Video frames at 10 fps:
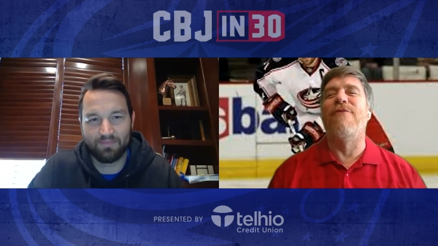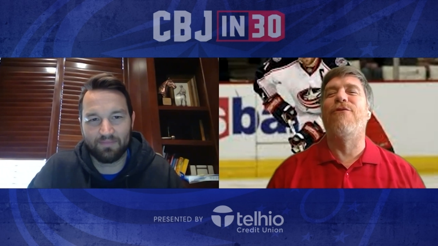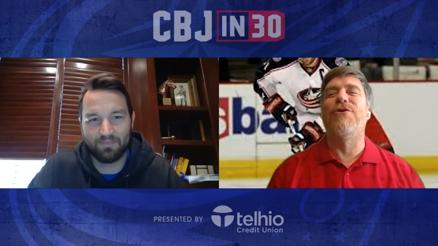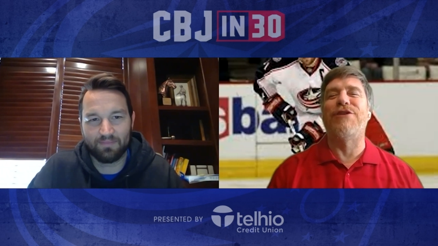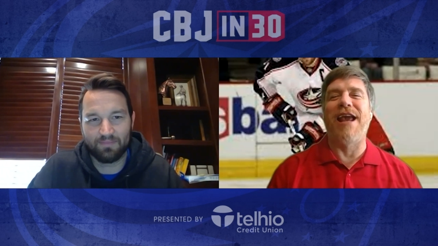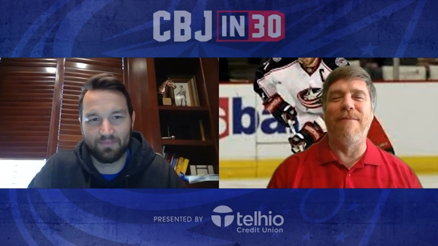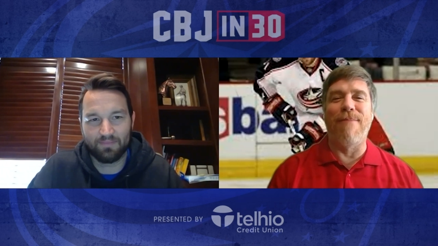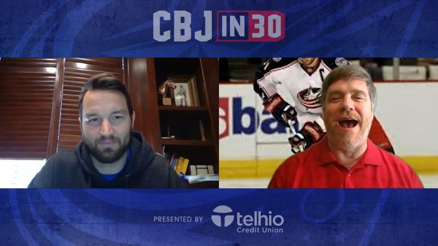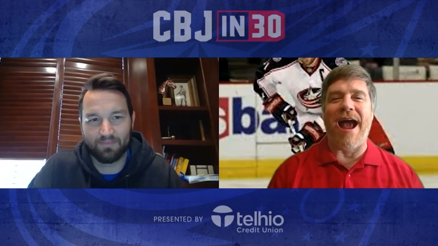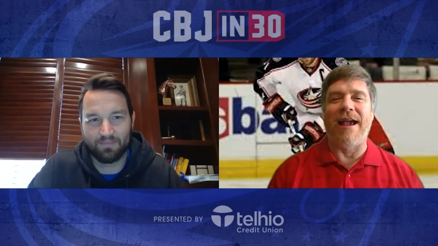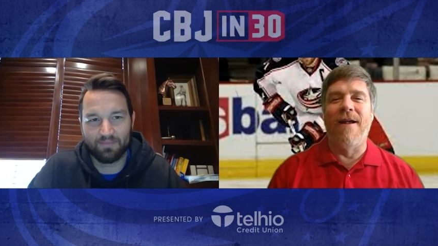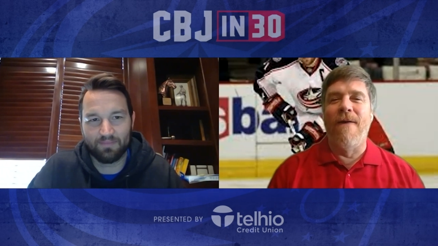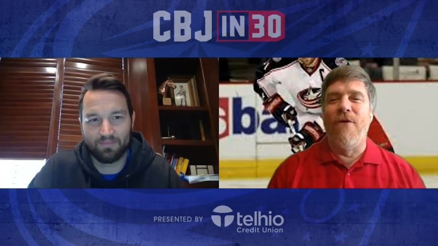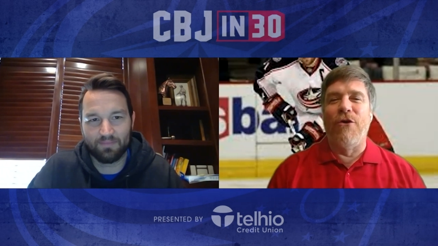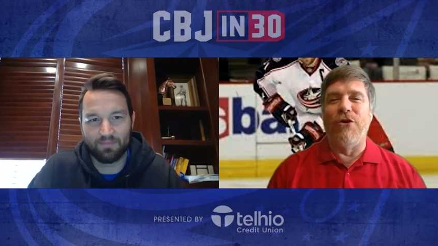Speaker 1: first game back,
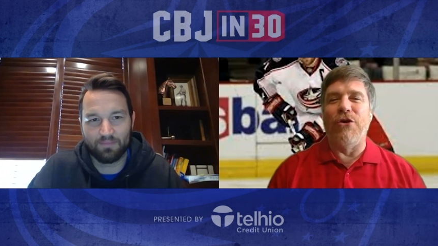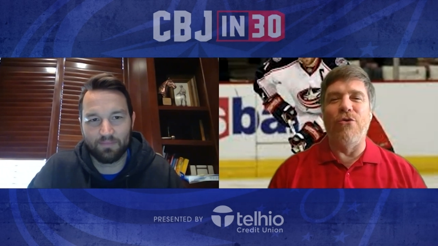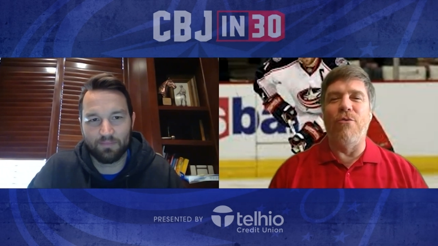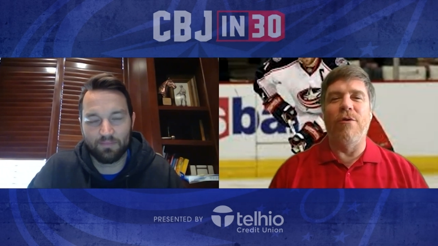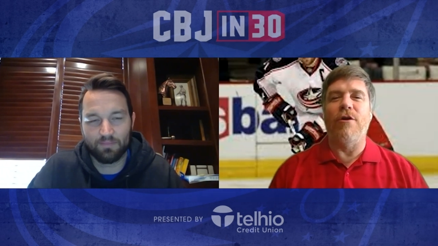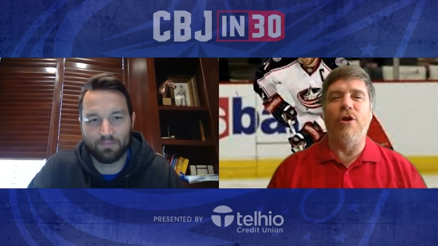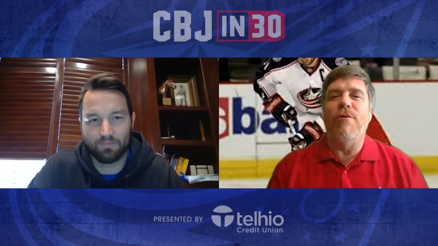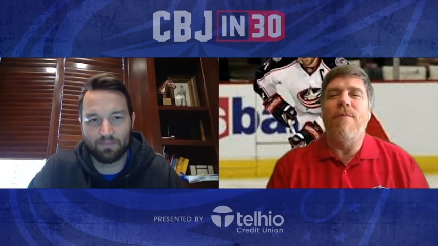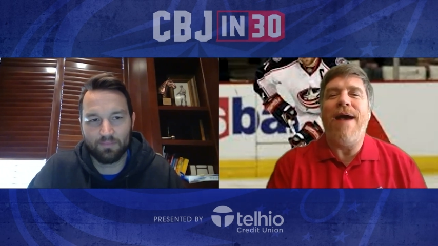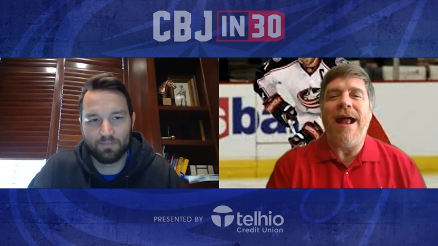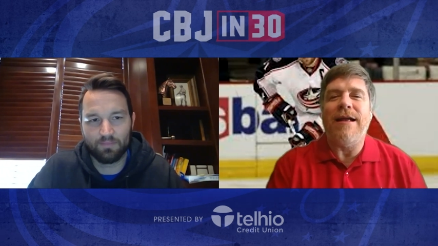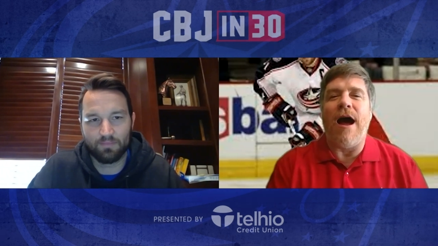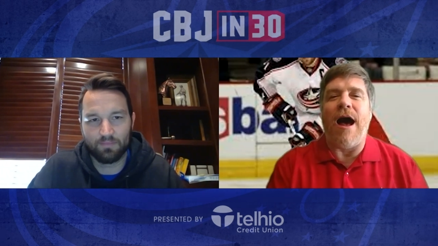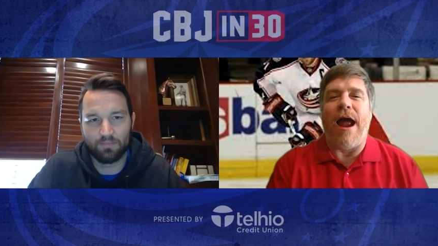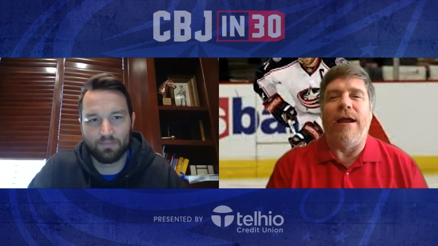you were you were the bad
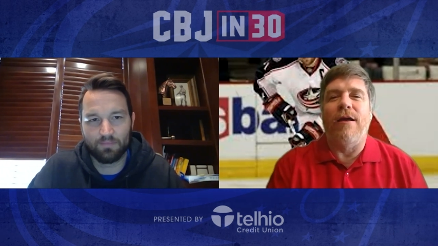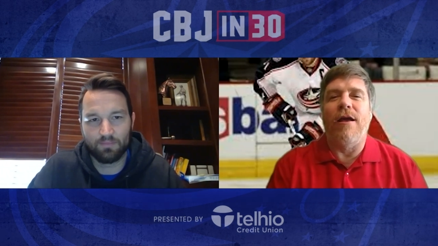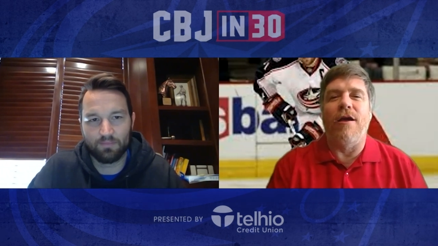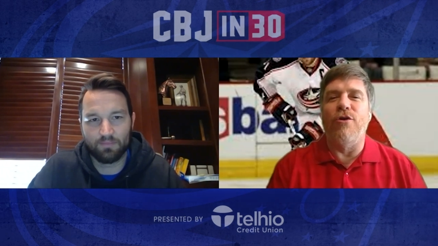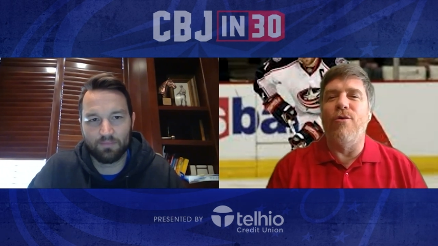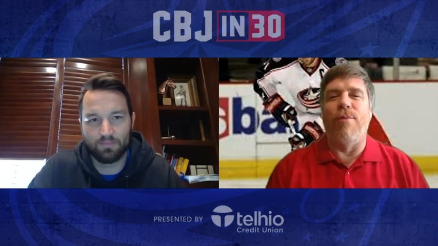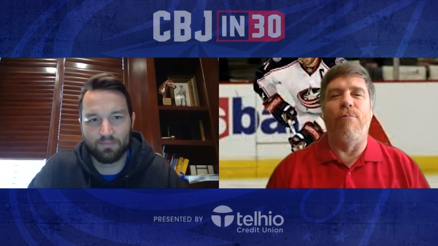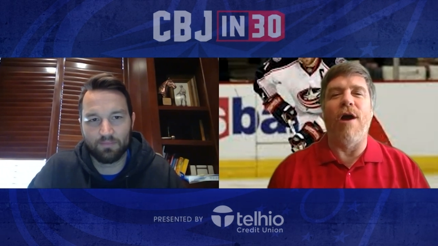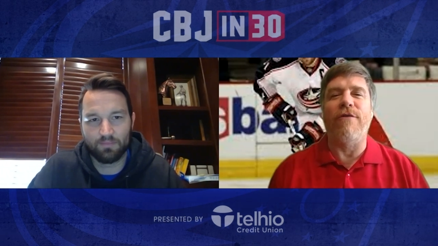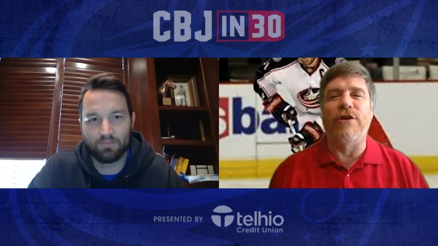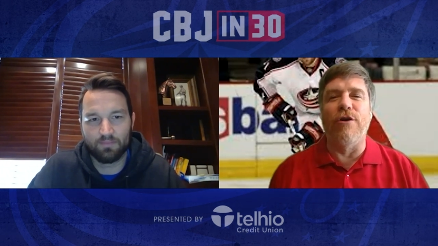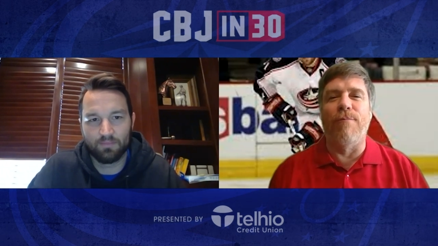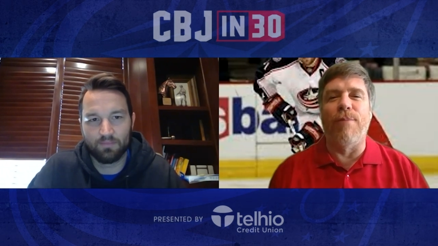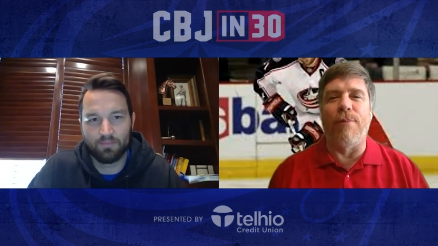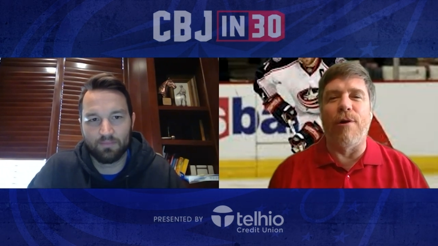guy. Uh, you and Bobrovsky are
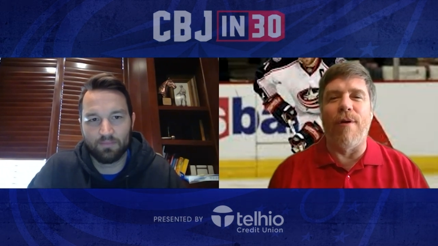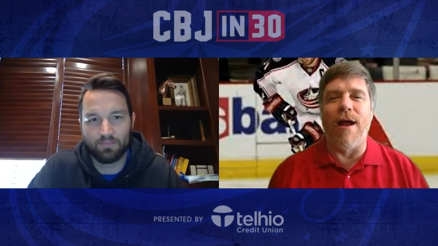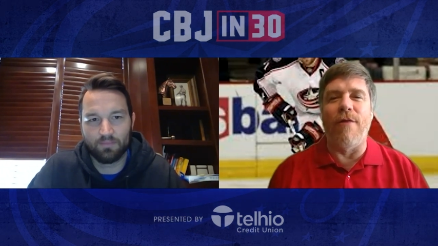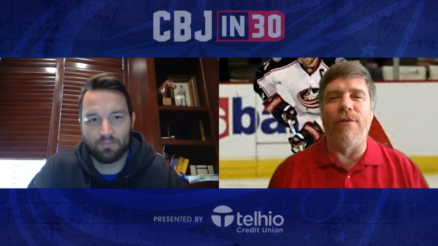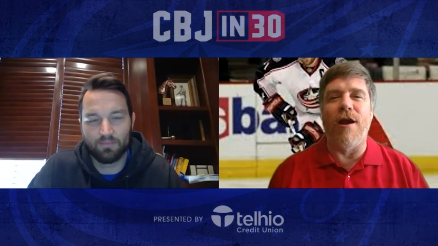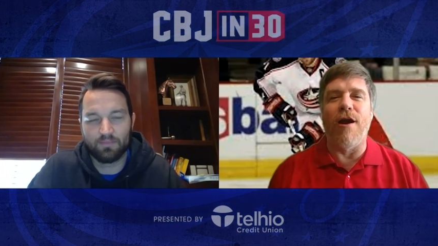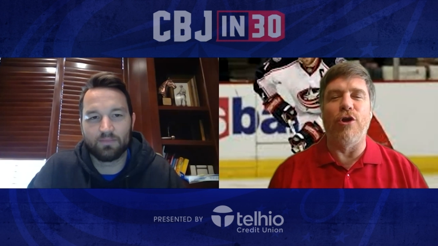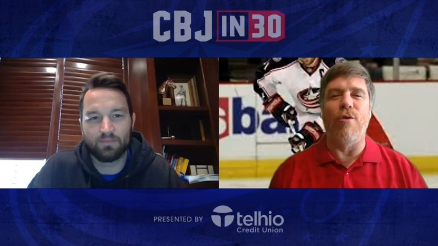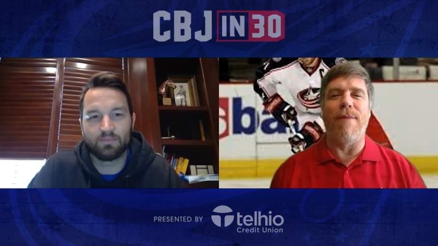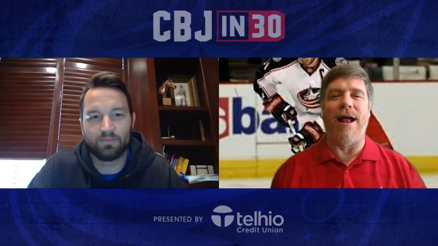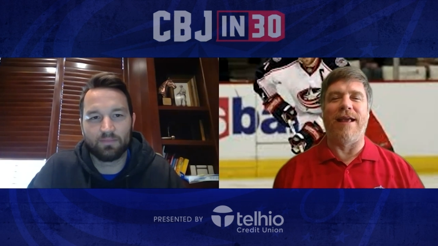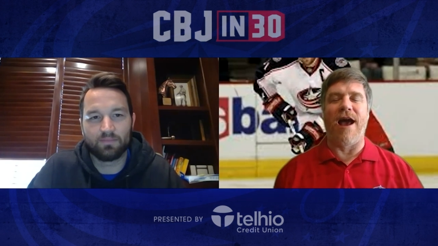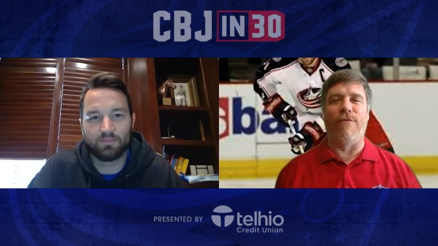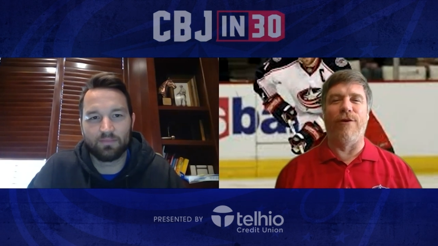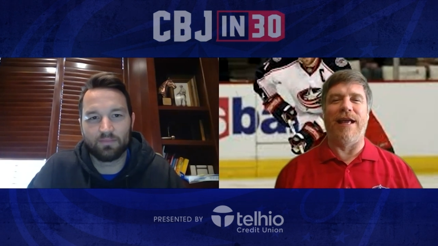bumping around there. You and Matt
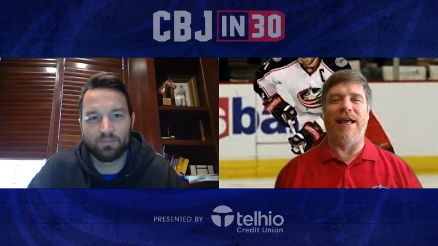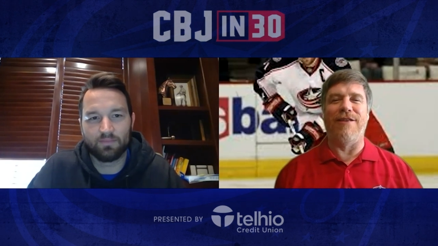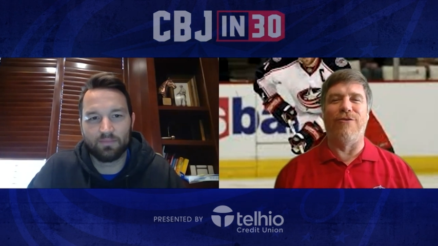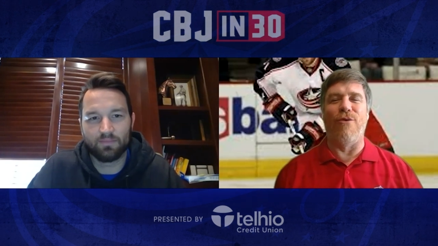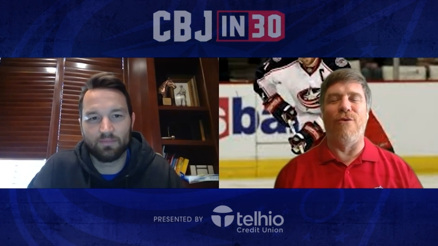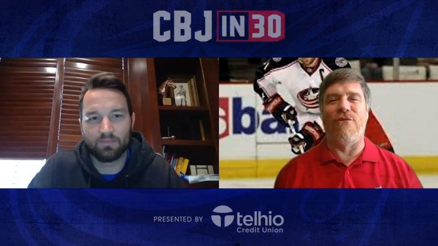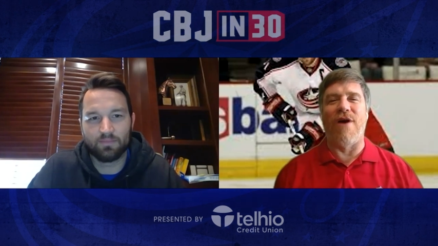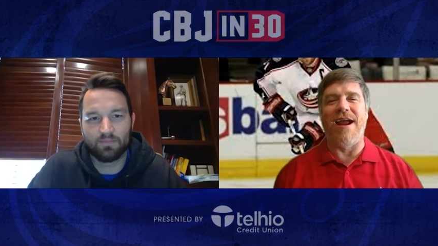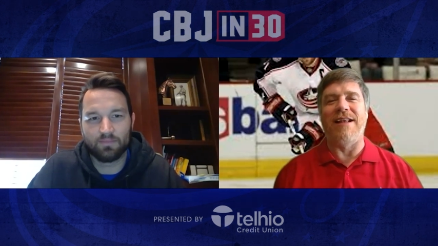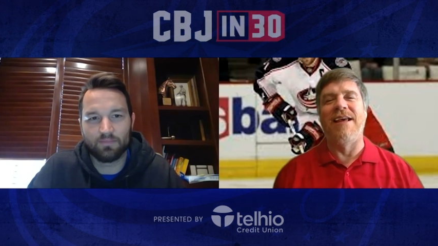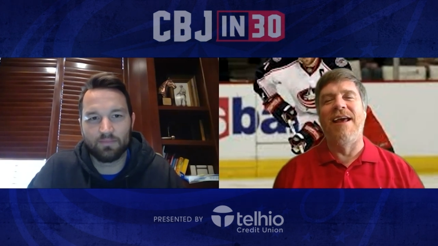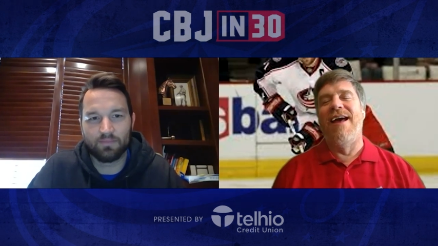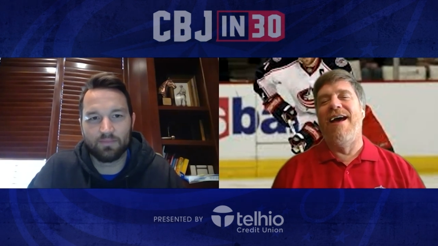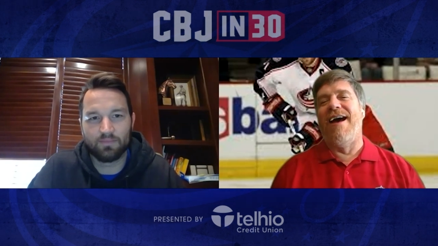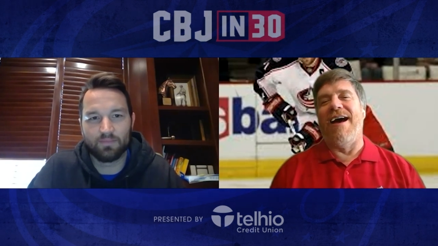Calvert get into a fight.
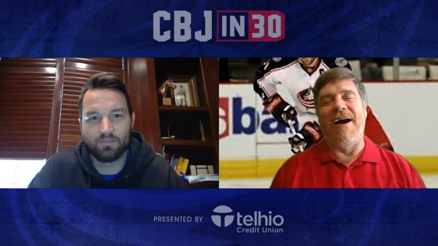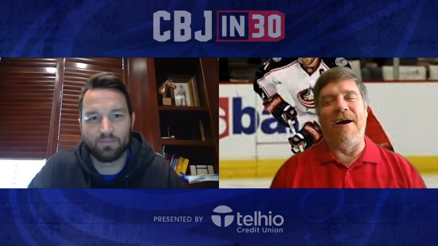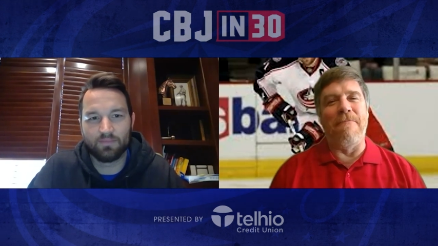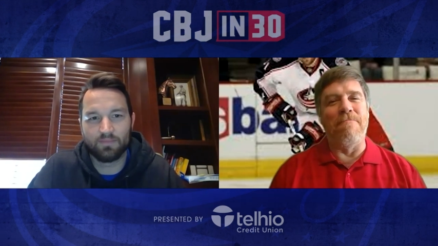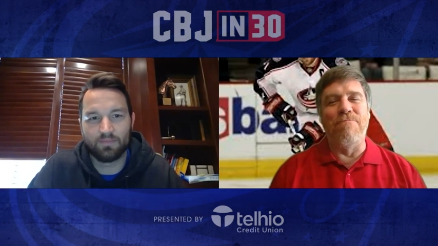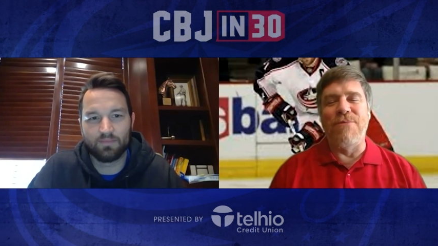Um,